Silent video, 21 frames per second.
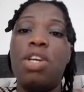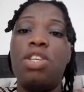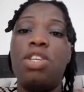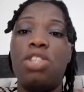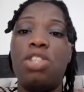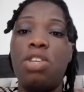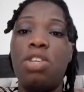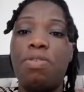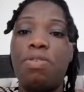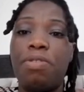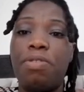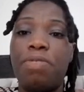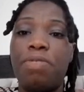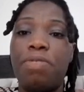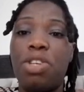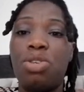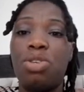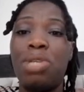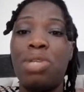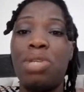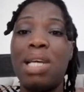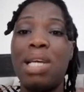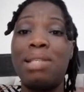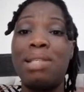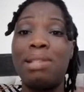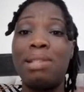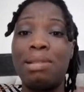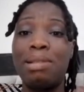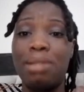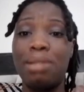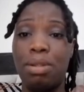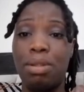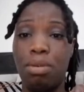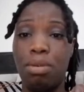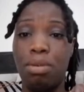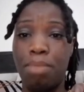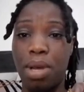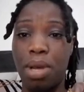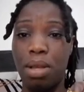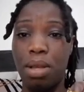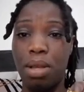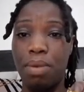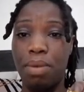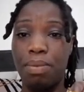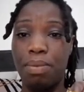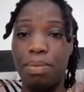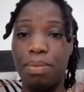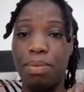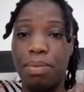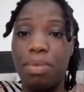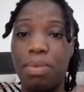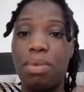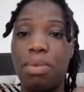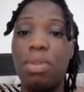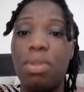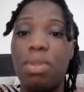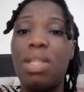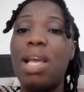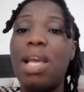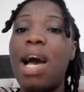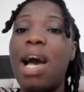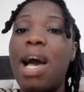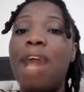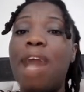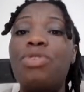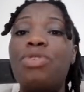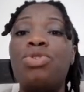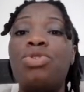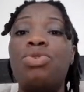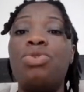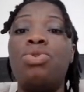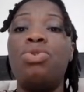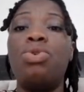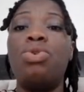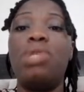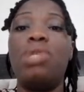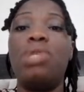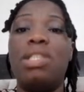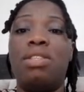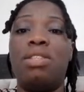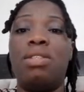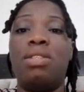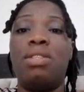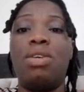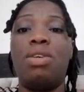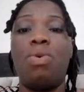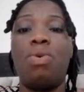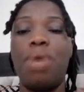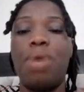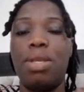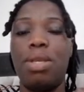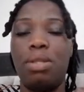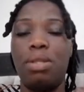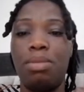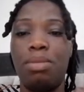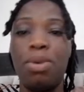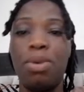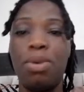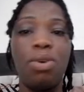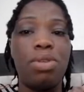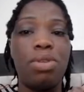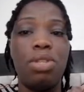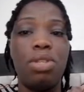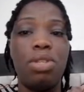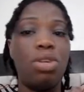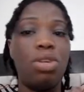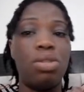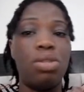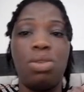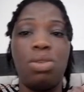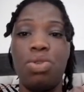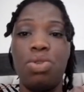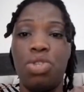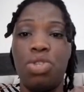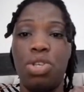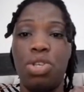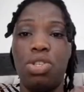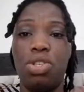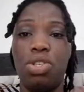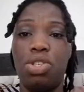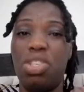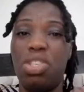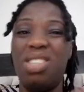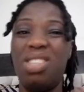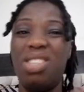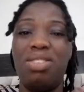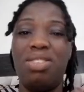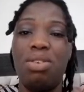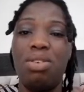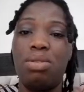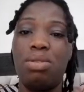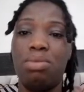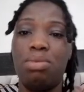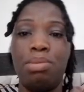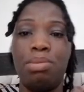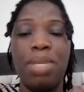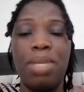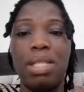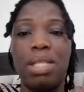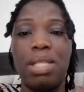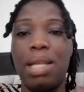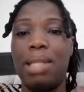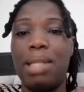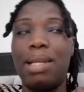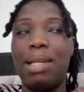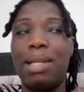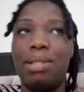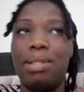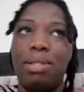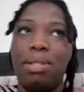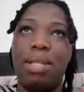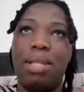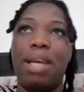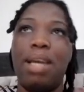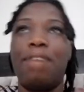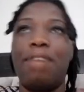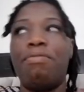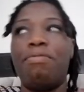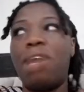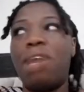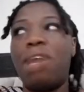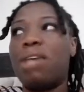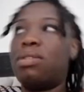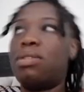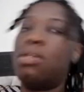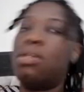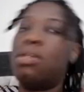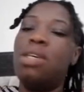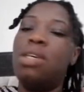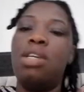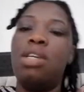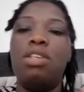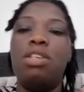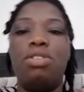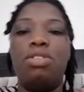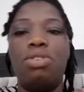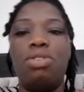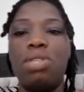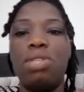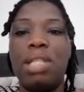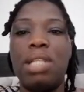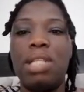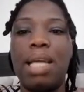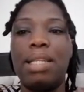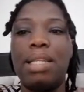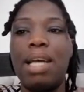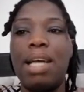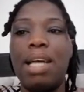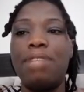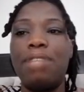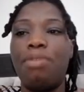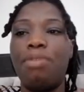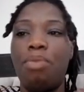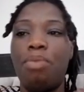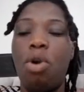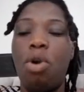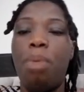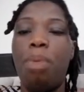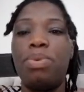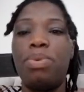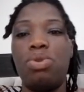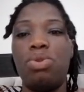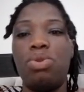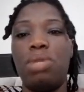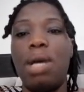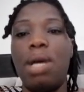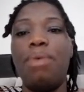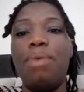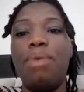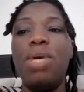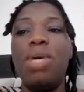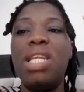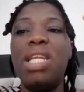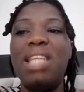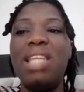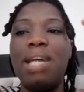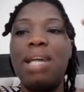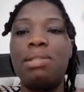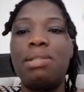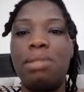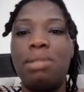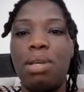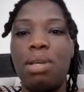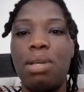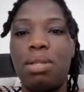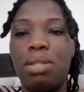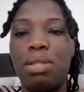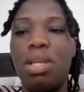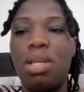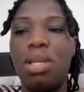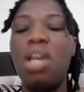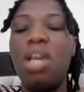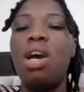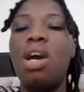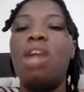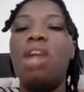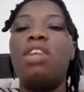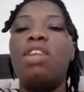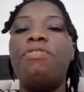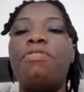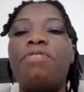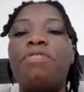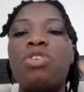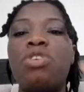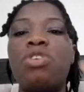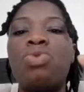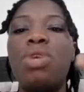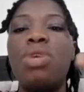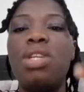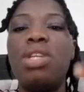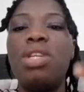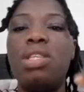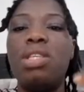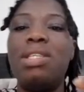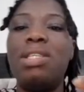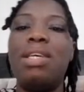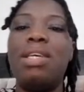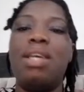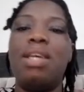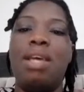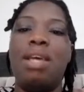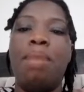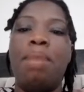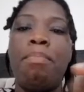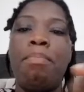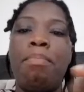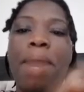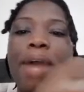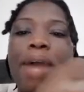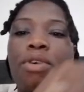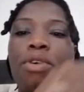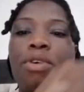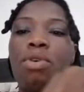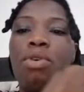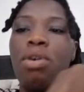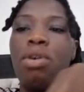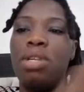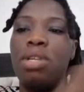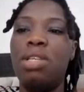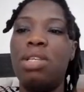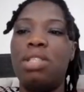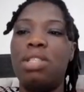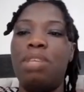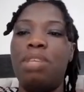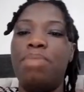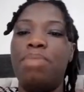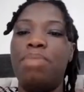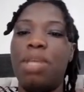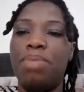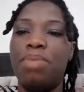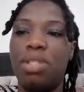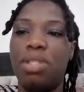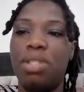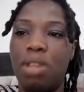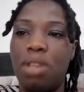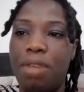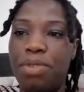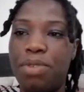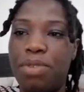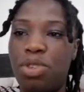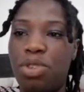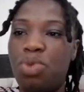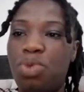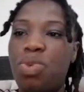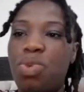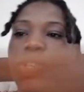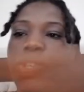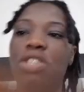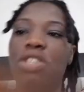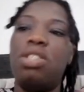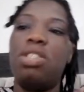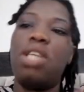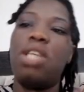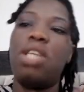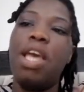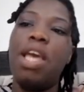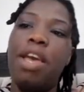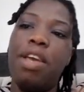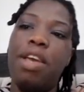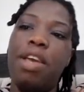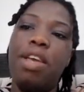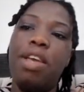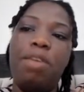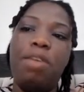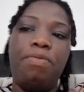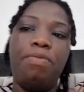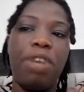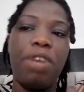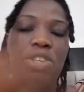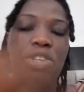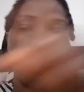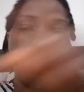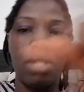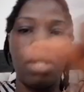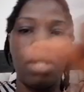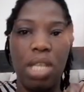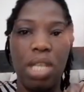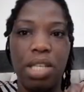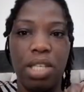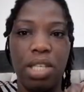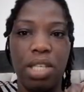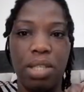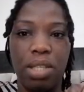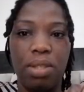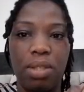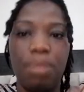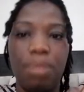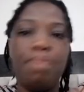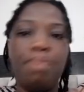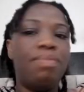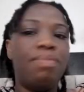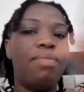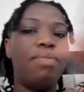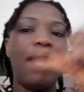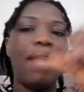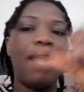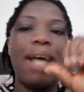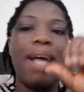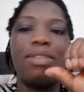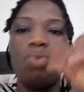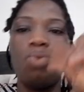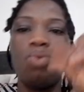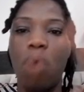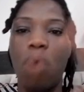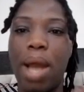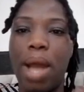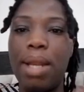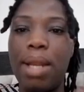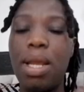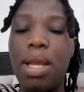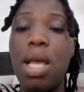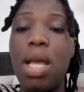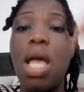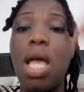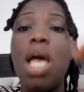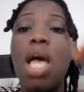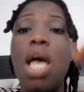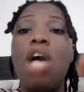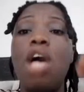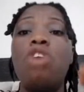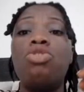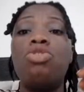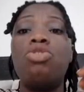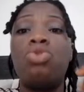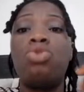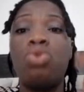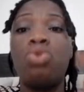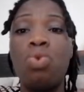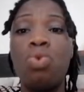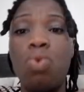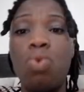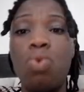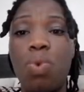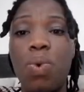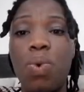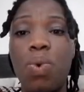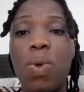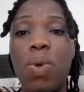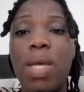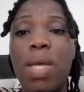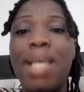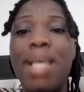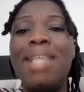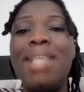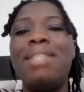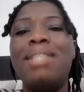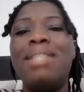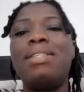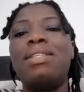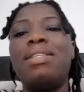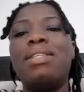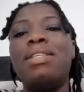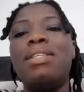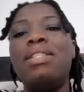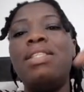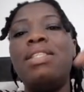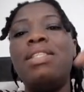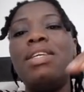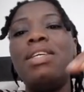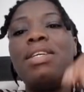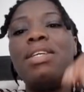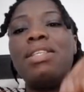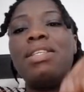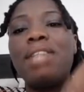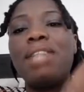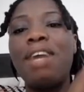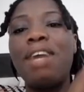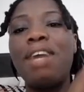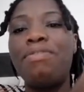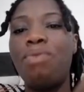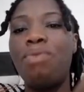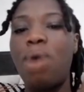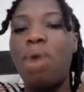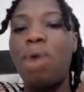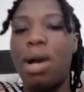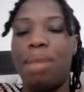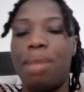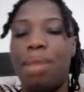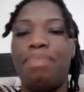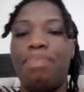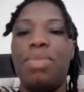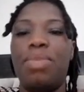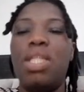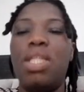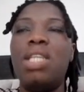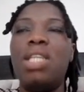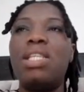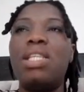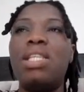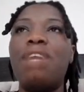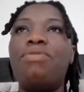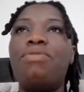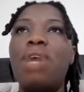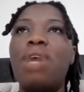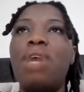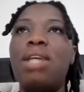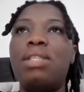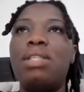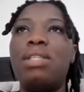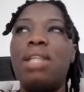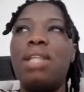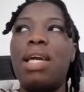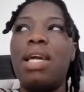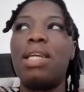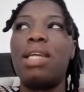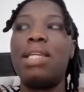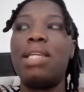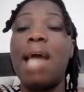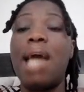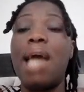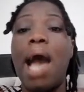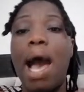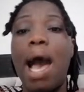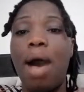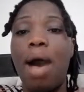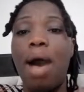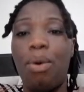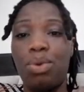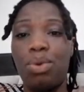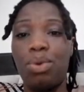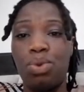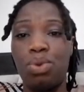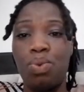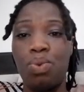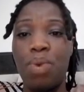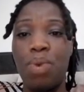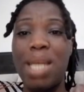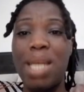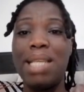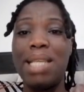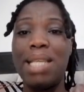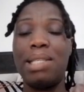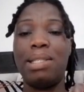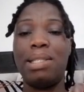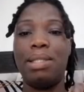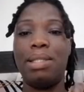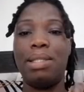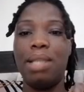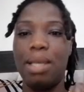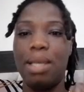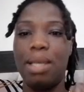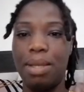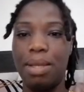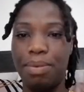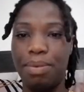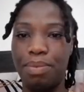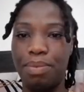Chain of infection, there are 6 in number. And you should know the sequence because it does not change. It just remains like that. It's like a fact. It's just like that from up to down. There are 6. The first one is the microorganism themselves, which is A, infectious agents. That's 1. 2 is the reservoir. The reservoir is like their house where they stay.